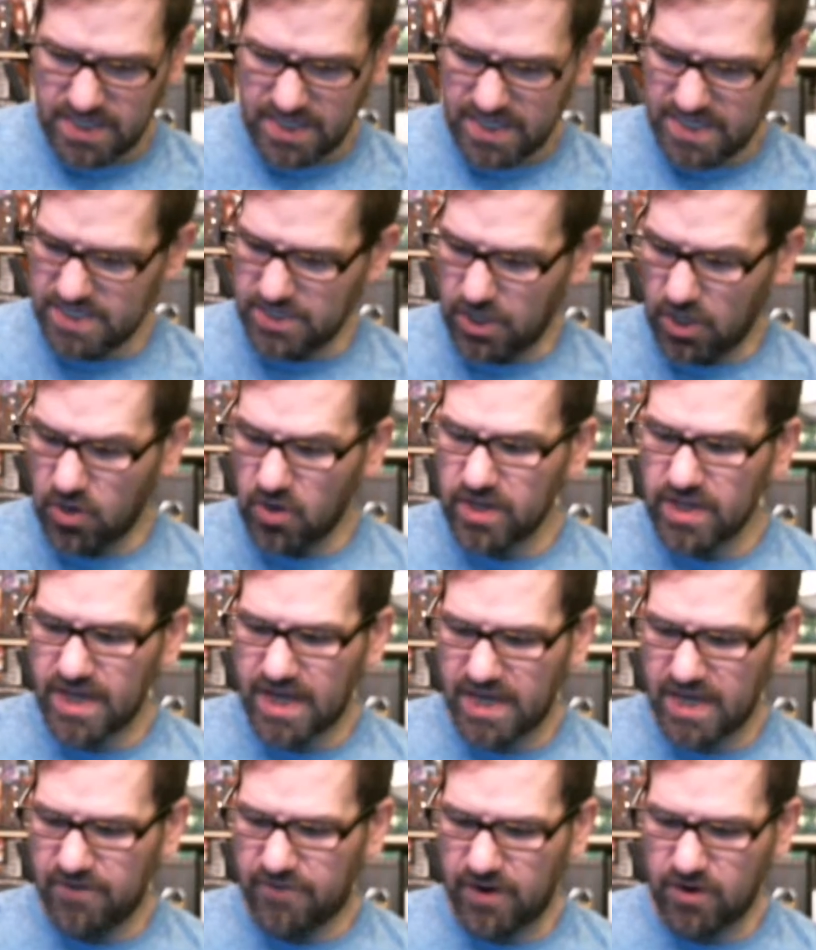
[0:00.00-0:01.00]

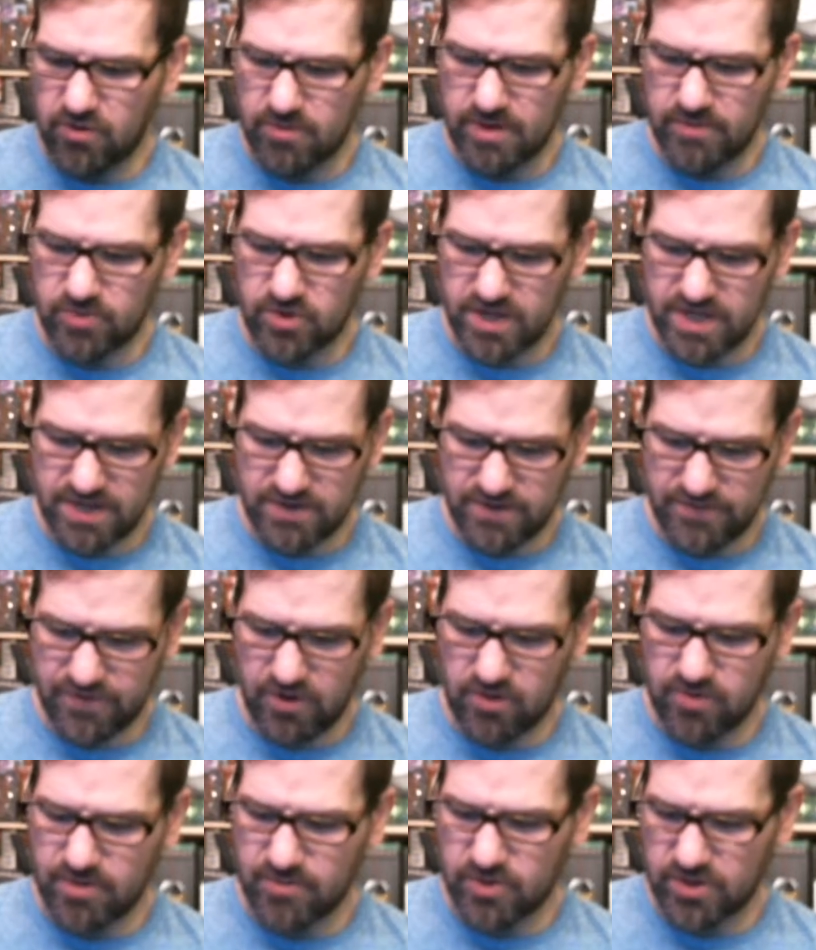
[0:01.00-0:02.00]
If I
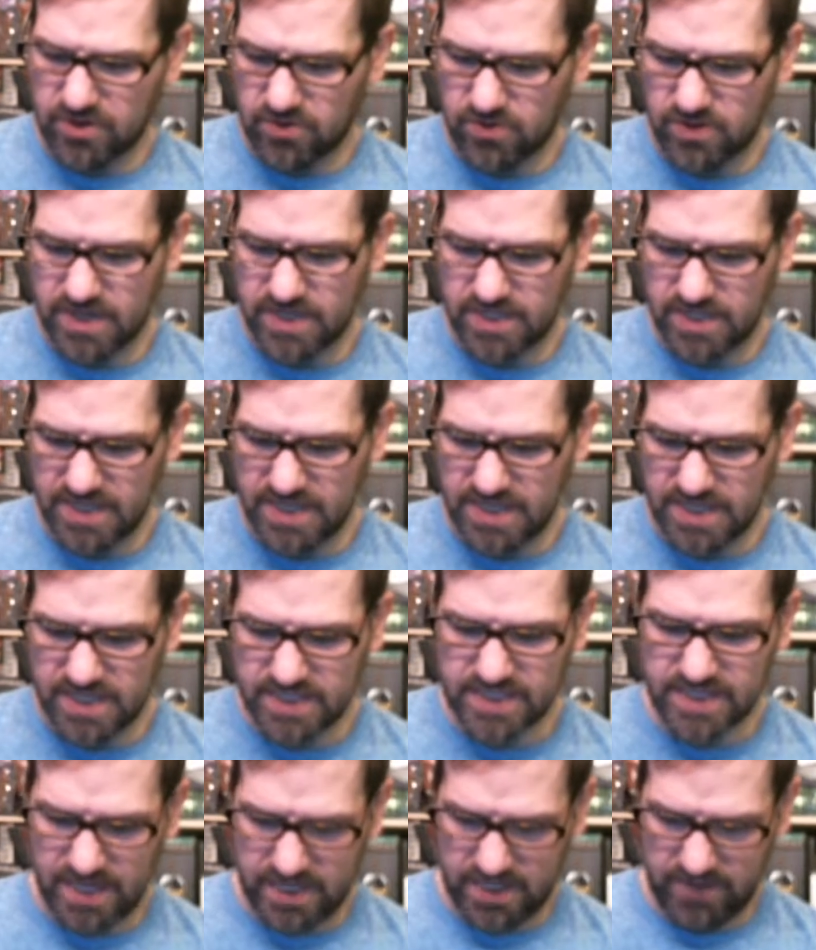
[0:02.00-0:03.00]
remember correctly,
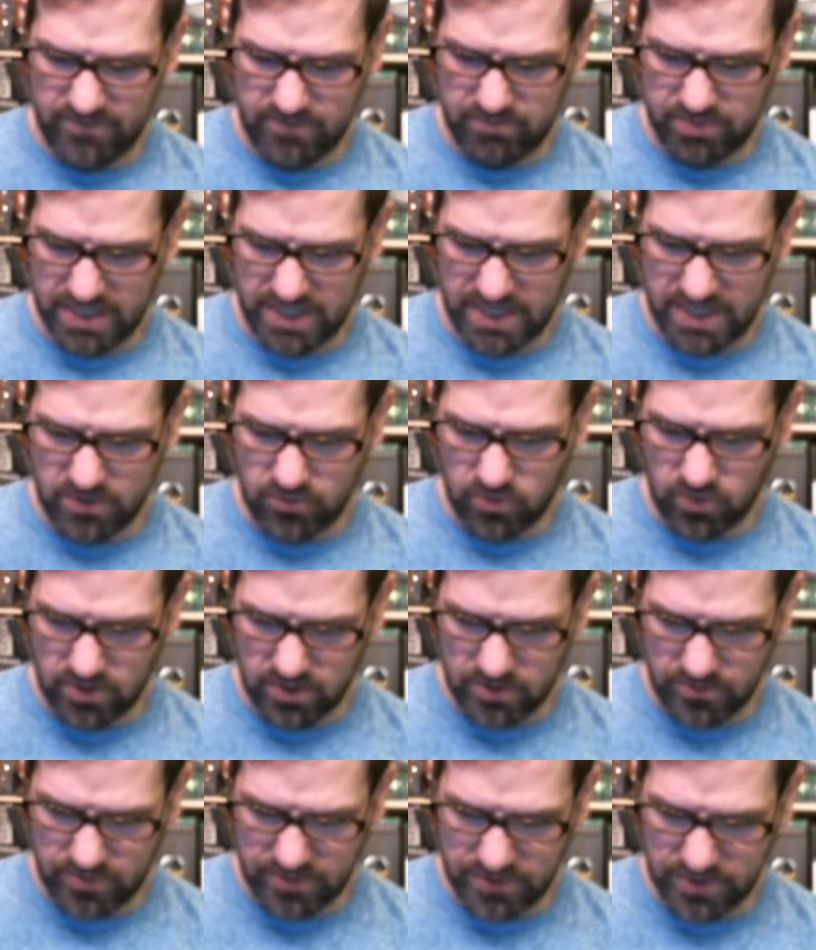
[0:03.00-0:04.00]
it's kind of a bland
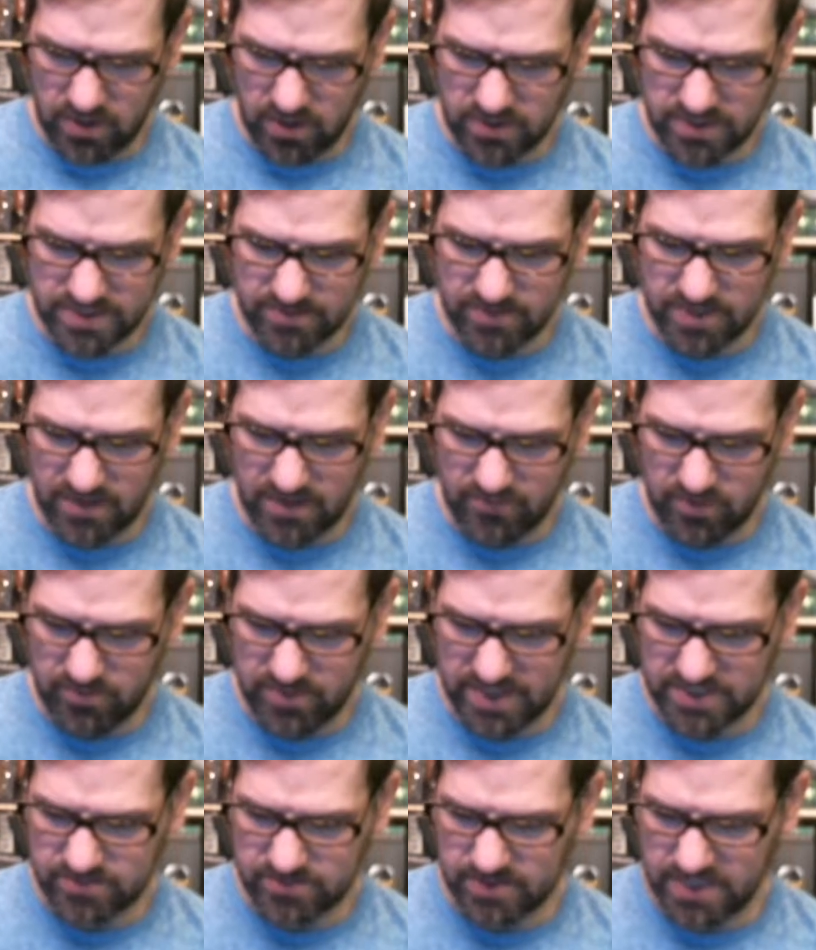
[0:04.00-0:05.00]
world, but there are some
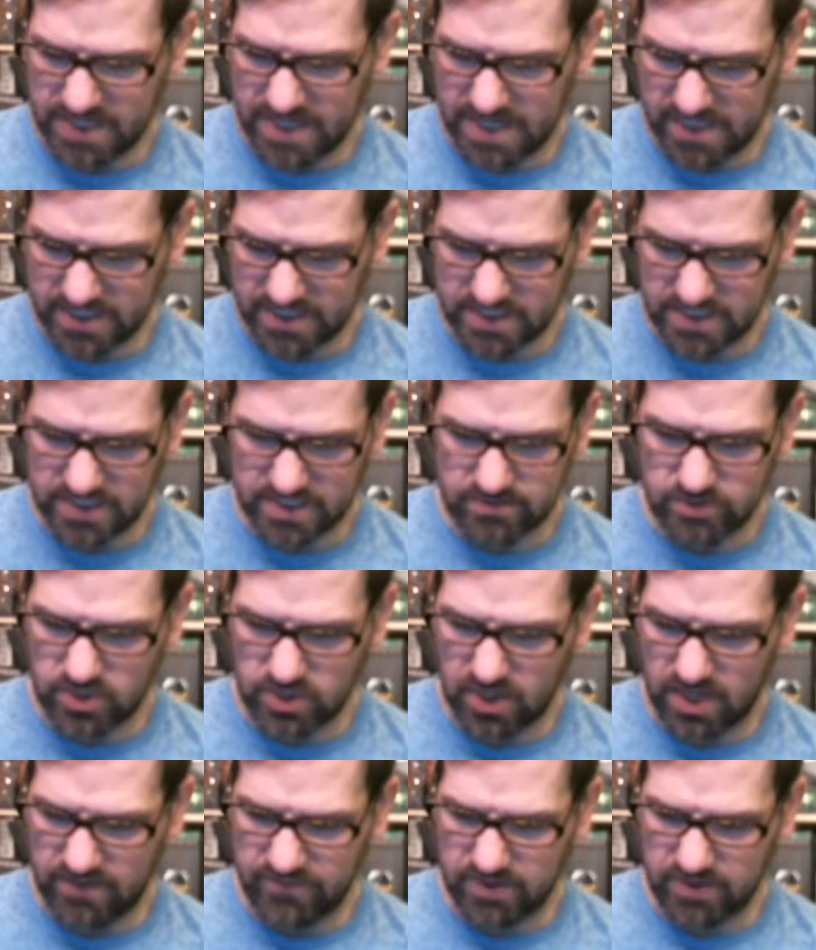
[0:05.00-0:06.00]
cover-based mechanics and some
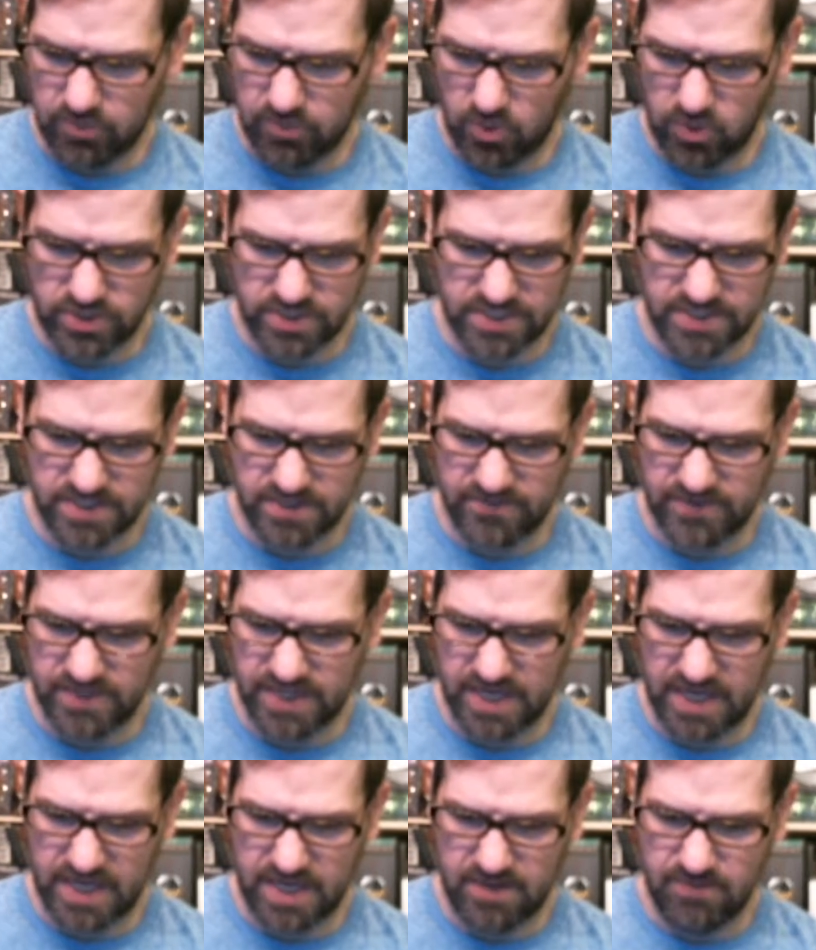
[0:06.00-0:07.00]
driving portions of the
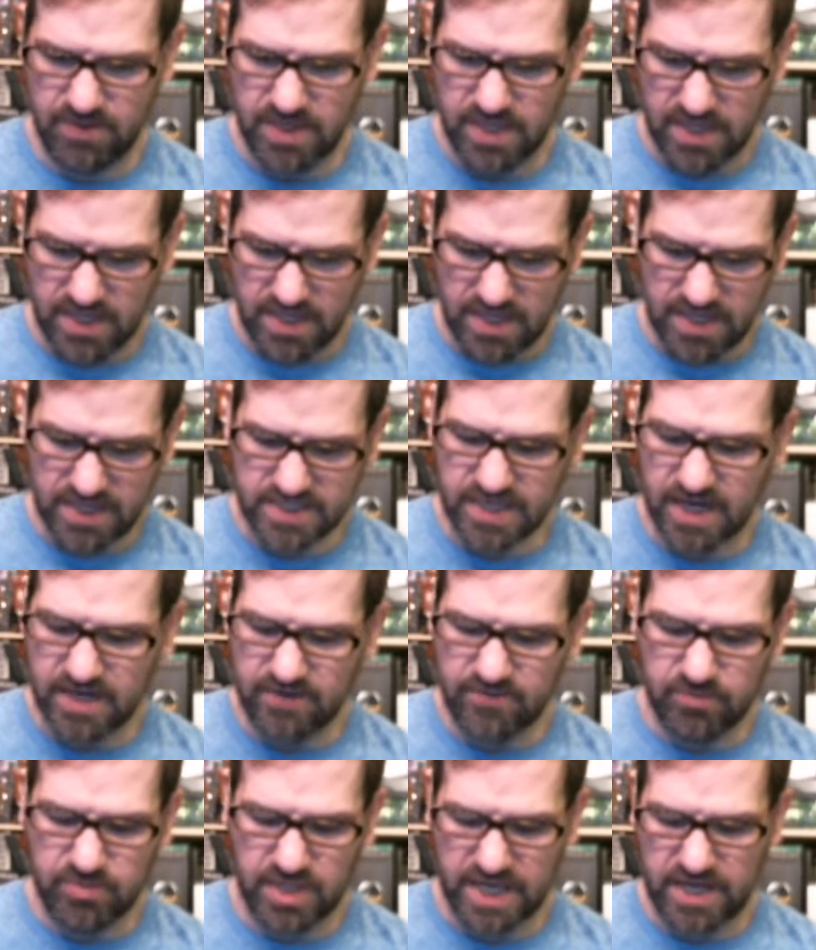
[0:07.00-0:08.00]
game. It's kind of
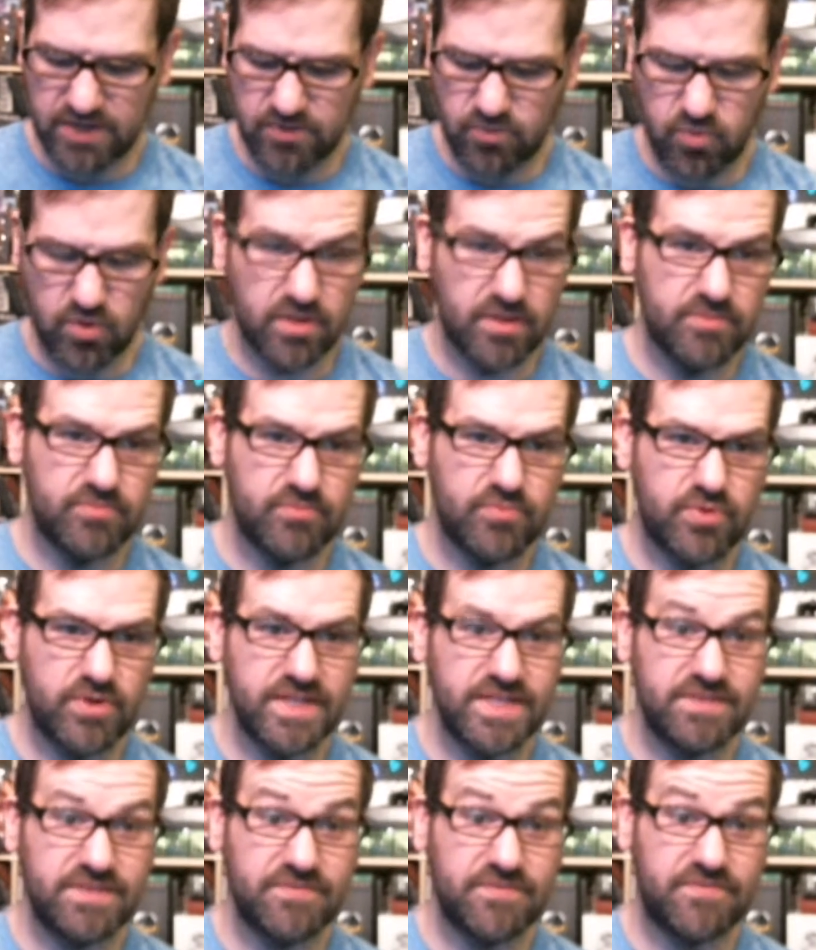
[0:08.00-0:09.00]
a bland world and
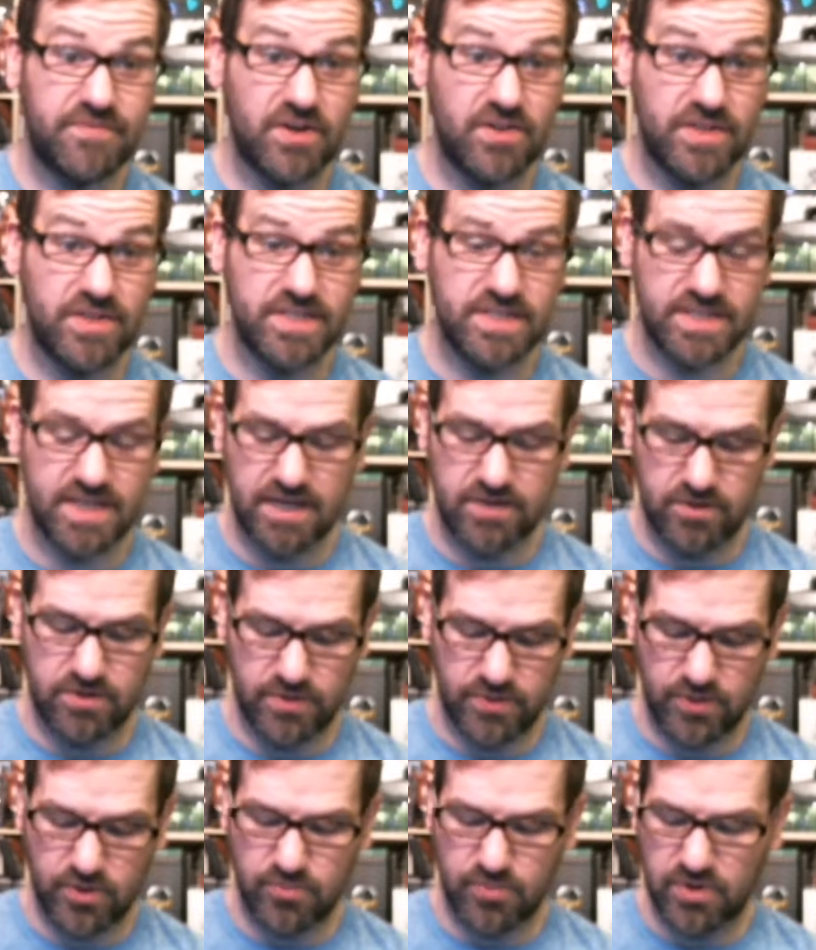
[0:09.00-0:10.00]
fairly standard
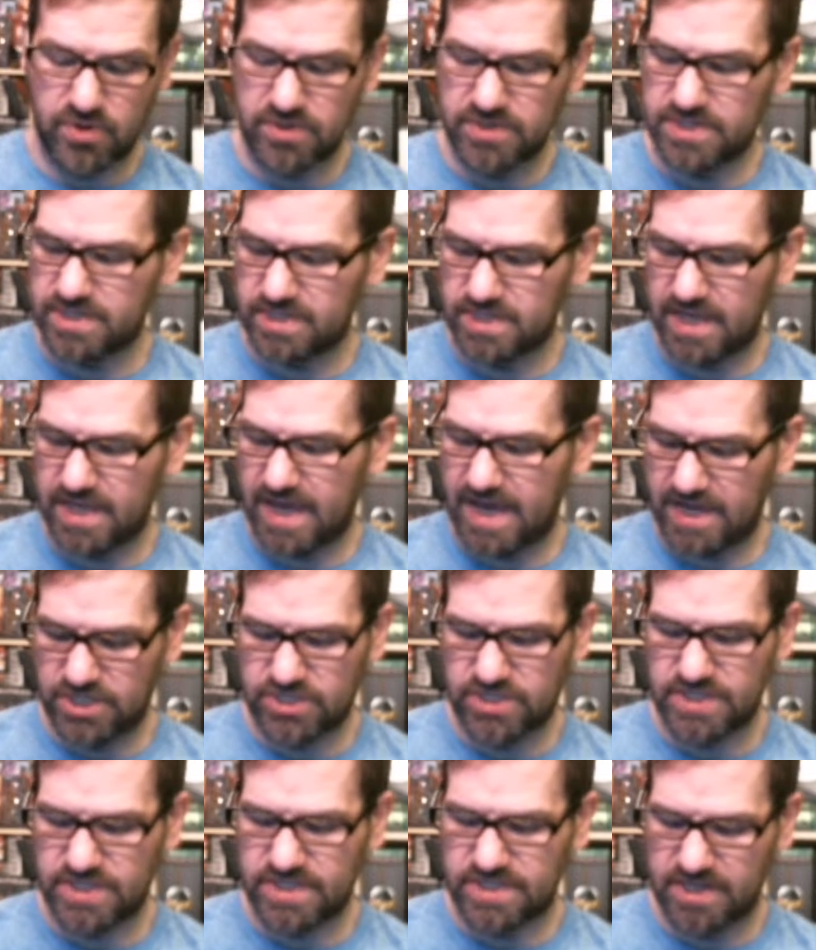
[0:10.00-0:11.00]
third-person
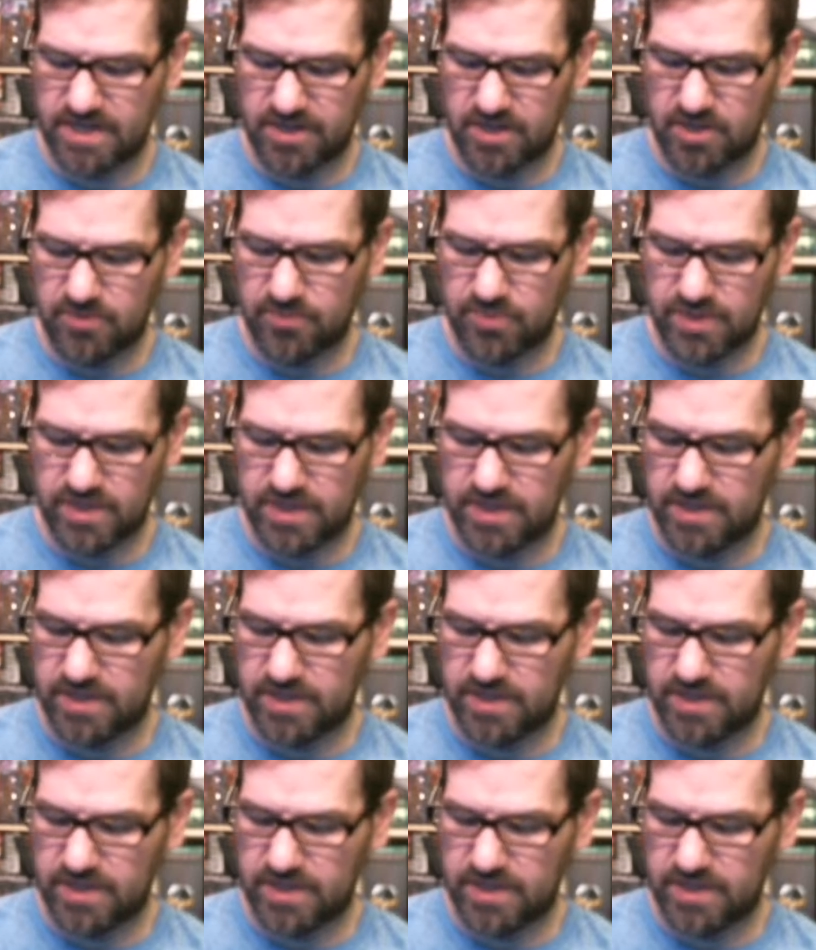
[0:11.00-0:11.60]
action setup.